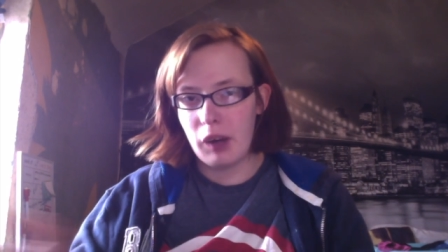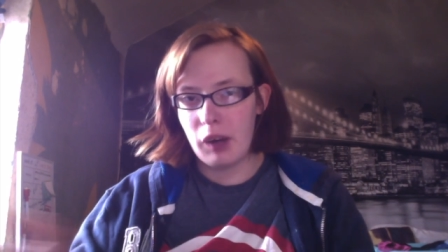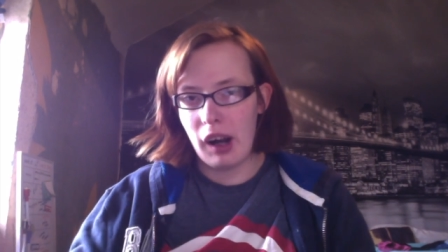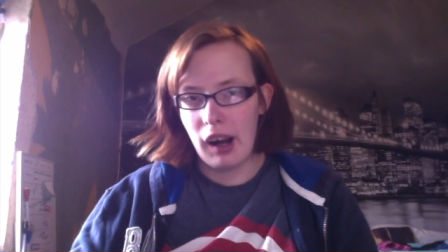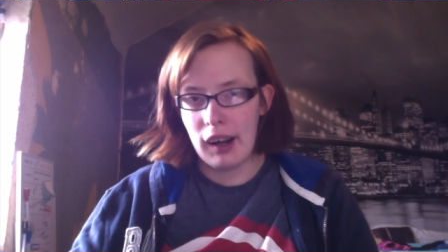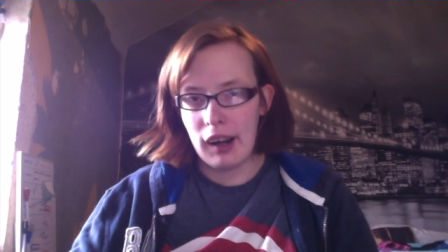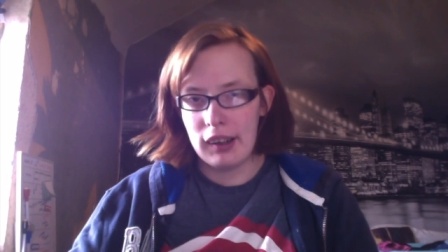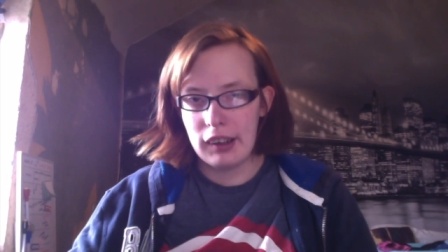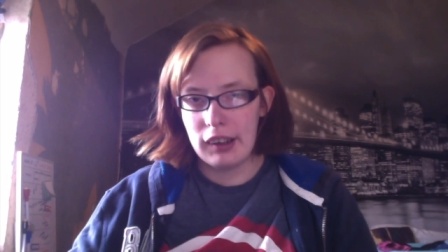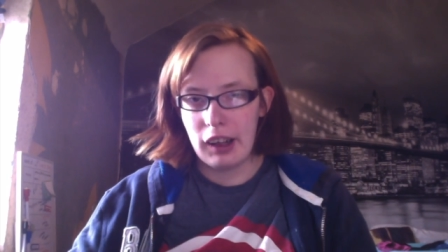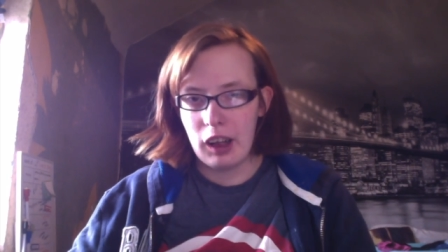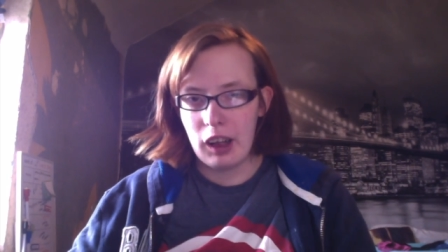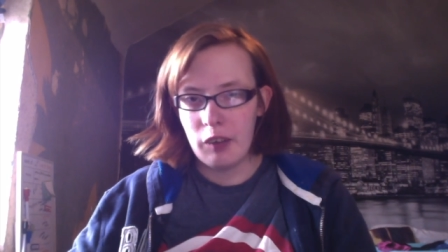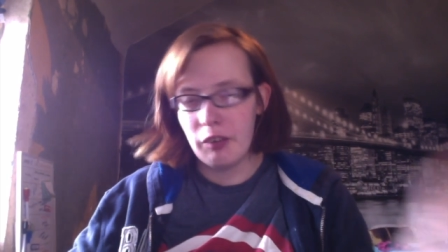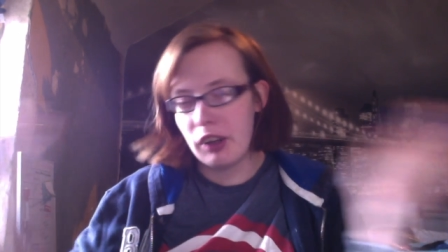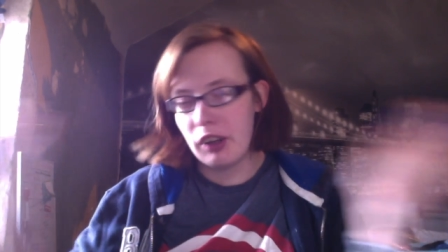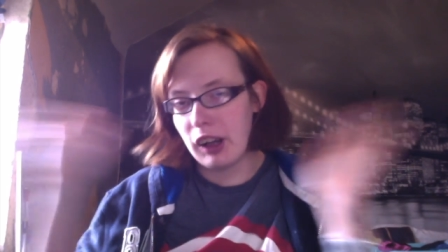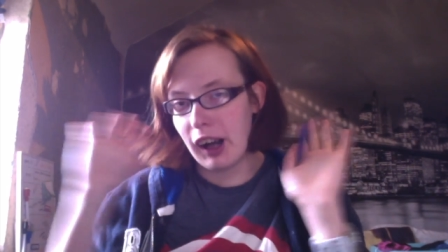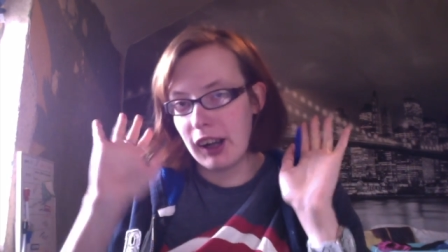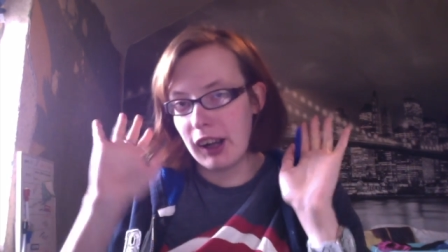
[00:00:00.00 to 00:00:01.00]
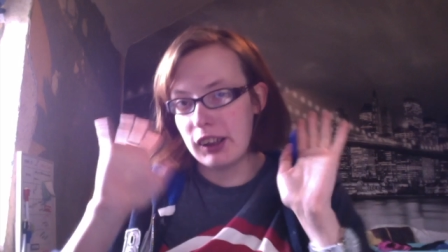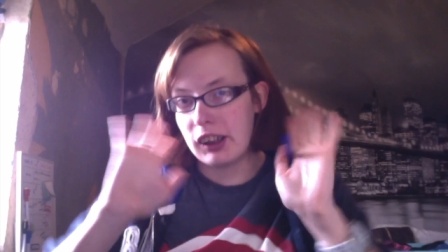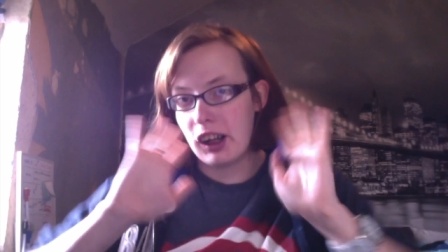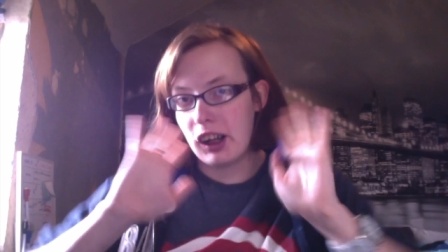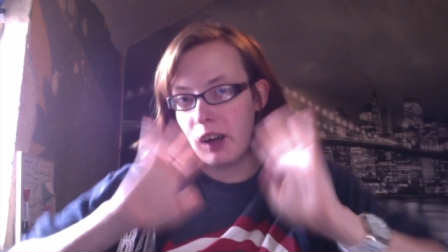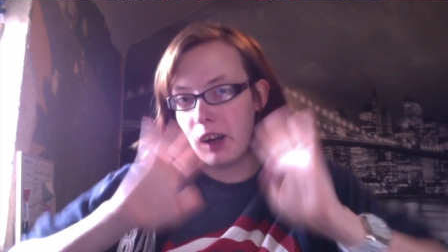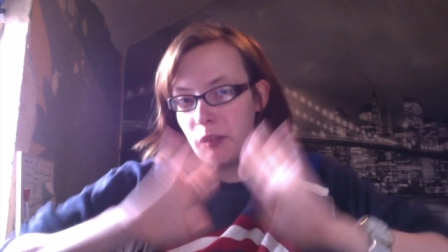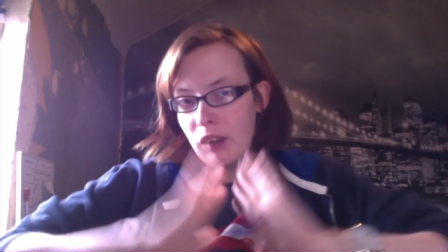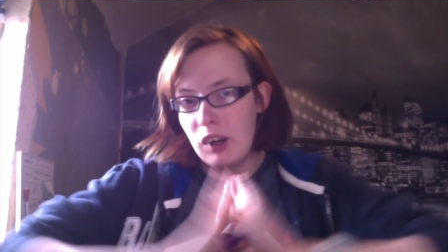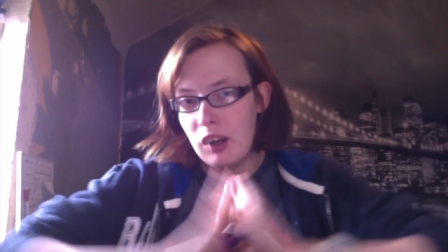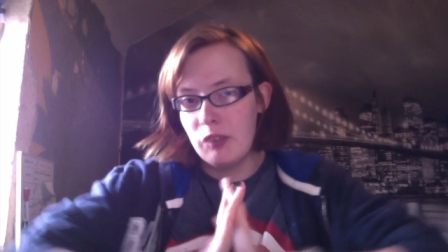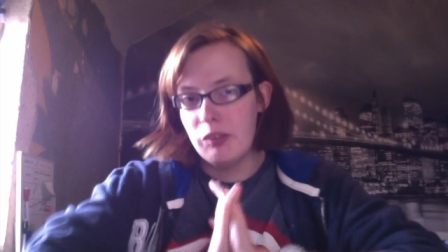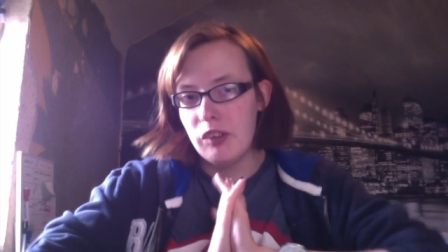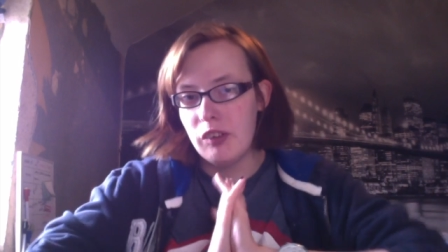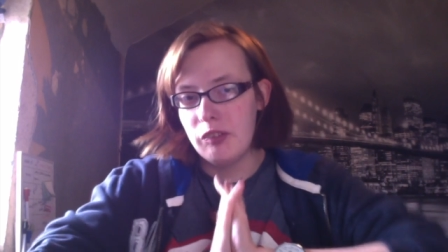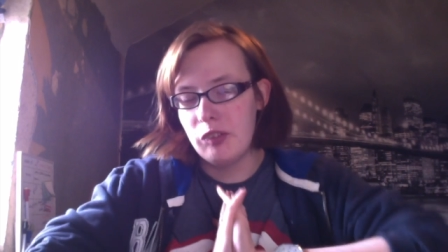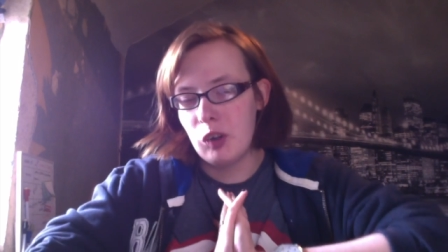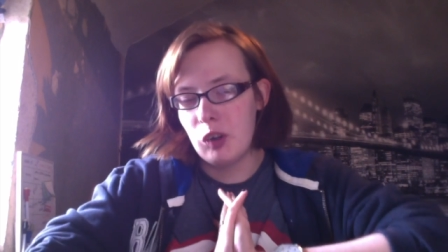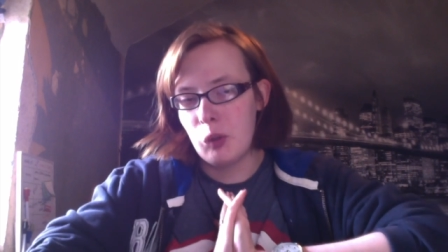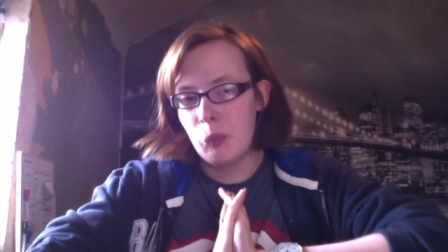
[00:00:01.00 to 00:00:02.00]
And if you guys come over
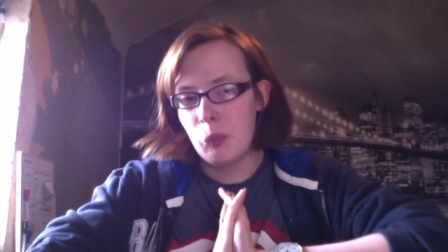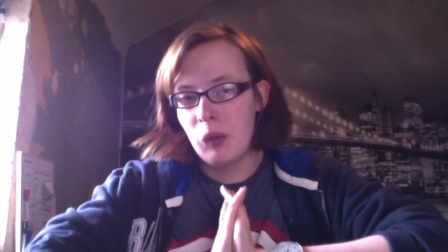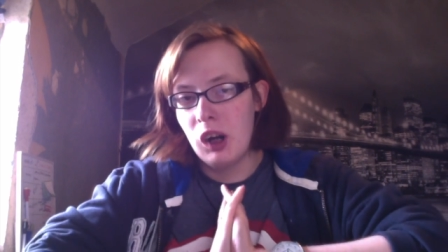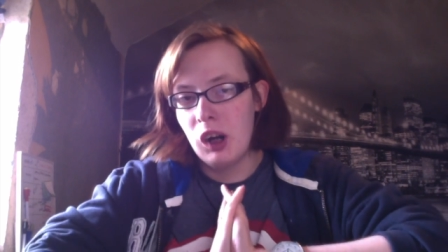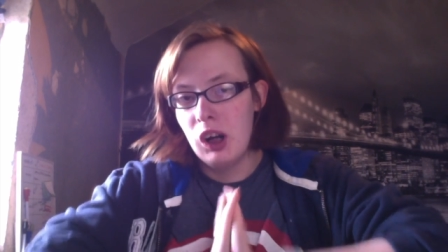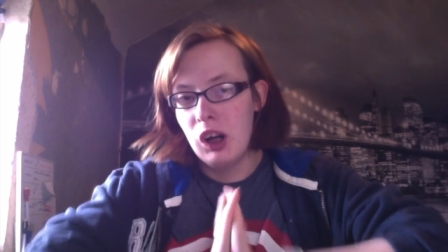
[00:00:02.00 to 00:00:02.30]
from